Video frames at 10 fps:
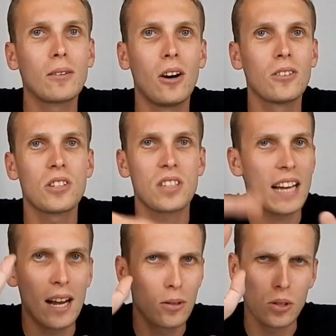like
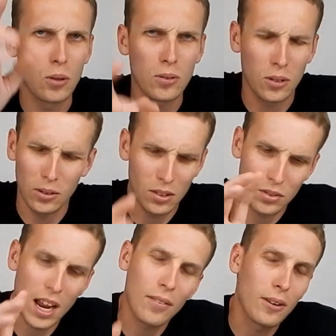on scales and all
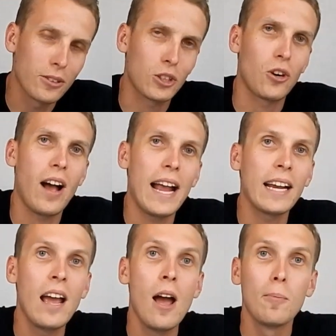sorts of stuff I was
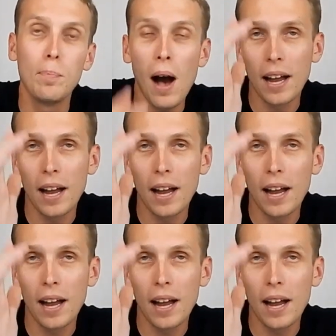trying.